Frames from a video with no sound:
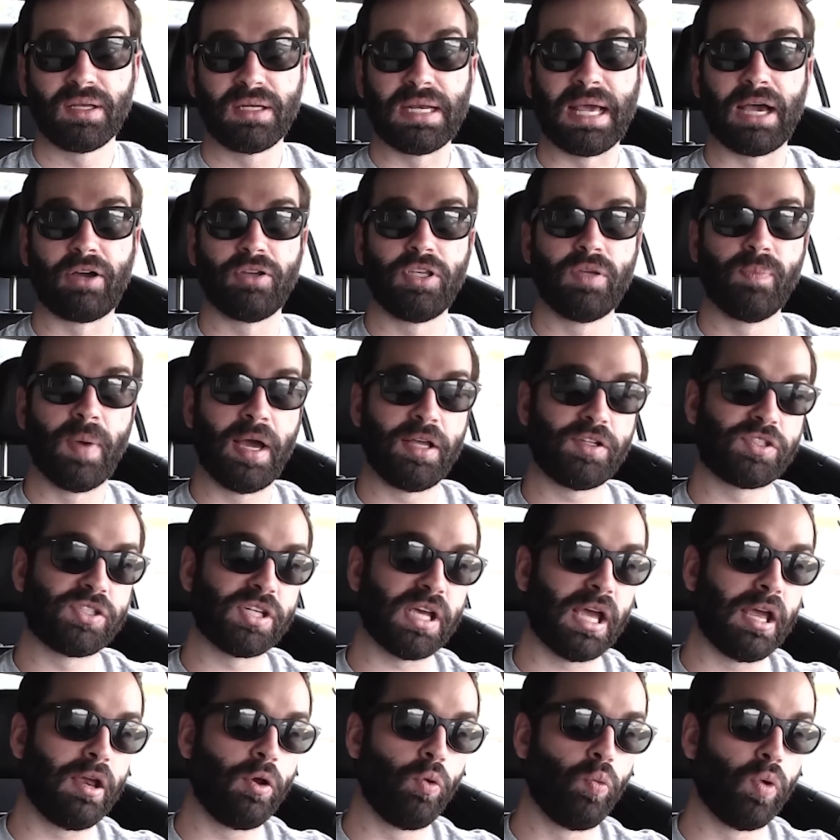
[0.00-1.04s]
Now, you might
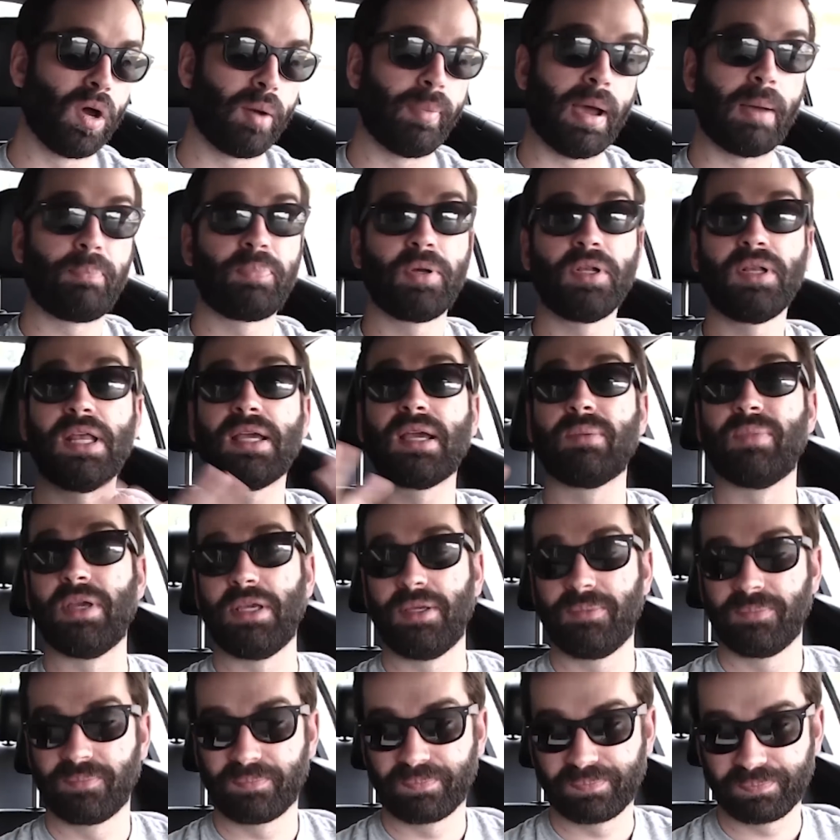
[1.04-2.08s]
say, what about
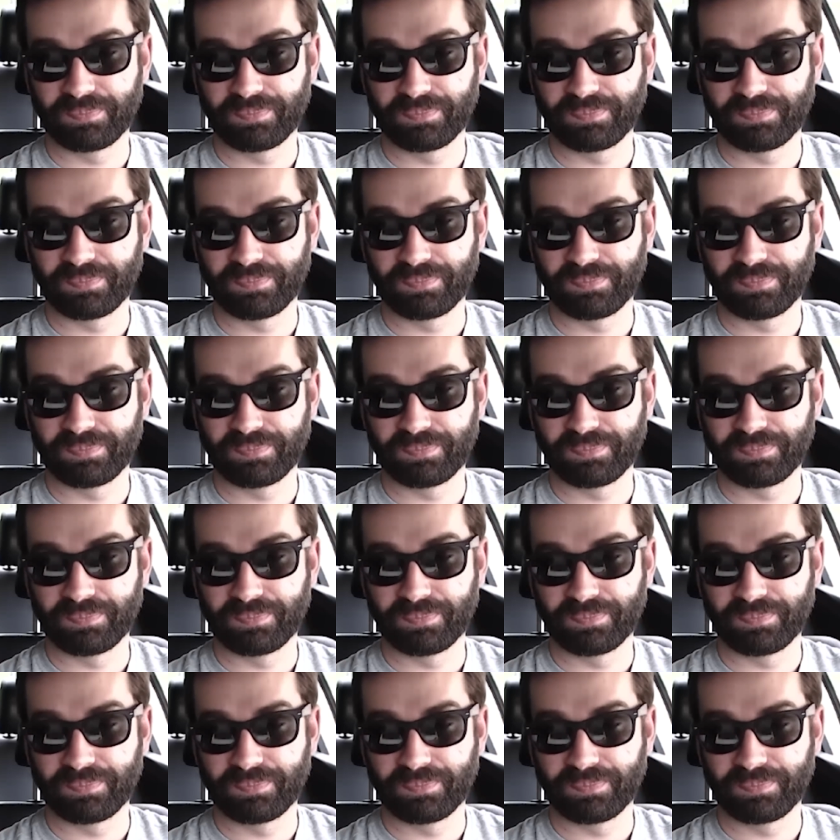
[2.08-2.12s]
polygamy?